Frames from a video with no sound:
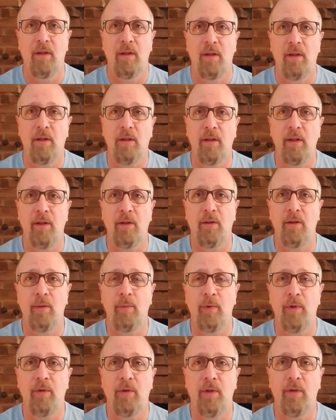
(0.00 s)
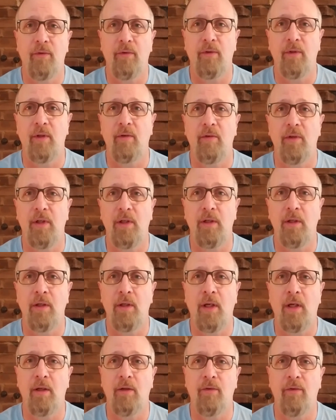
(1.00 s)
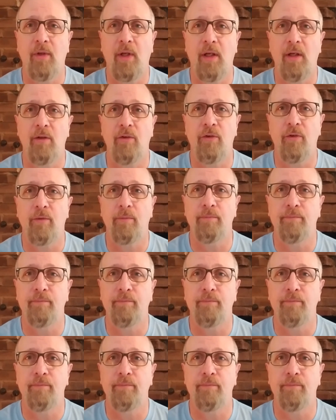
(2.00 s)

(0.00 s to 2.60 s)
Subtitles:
illegal immigrants living in the United States.